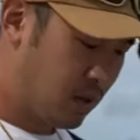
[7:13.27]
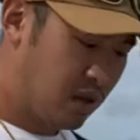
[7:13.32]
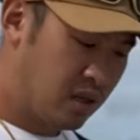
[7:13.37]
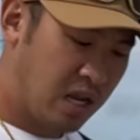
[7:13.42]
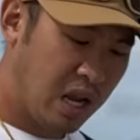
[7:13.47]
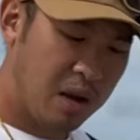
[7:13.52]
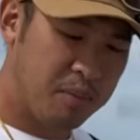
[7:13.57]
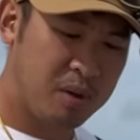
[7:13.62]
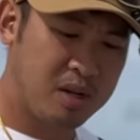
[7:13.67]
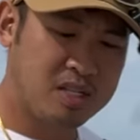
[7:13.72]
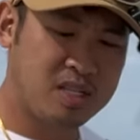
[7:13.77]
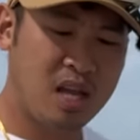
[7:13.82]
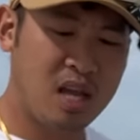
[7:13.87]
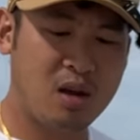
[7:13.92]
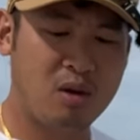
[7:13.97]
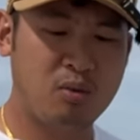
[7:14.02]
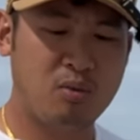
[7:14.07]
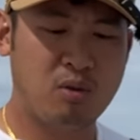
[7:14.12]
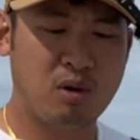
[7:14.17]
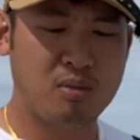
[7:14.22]
Now I'm gonna take
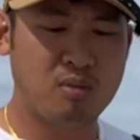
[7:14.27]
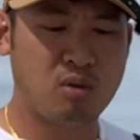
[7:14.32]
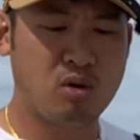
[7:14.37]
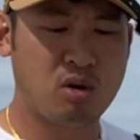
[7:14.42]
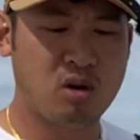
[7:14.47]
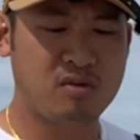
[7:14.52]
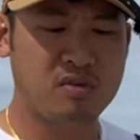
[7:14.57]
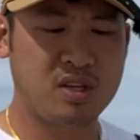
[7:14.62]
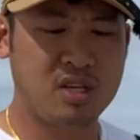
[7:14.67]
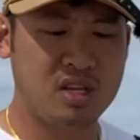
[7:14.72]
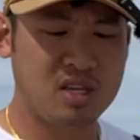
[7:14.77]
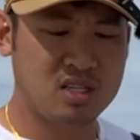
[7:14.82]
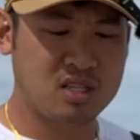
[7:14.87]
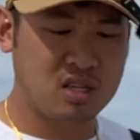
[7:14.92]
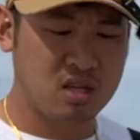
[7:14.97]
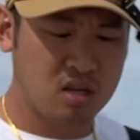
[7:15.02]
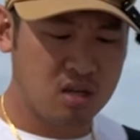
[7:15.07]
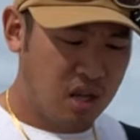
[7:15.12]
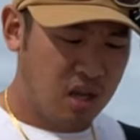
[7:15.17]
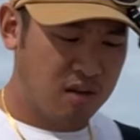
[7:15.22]
one more of these
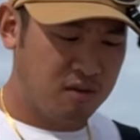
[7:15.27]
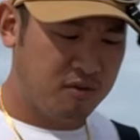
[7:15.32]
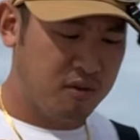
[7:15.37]
and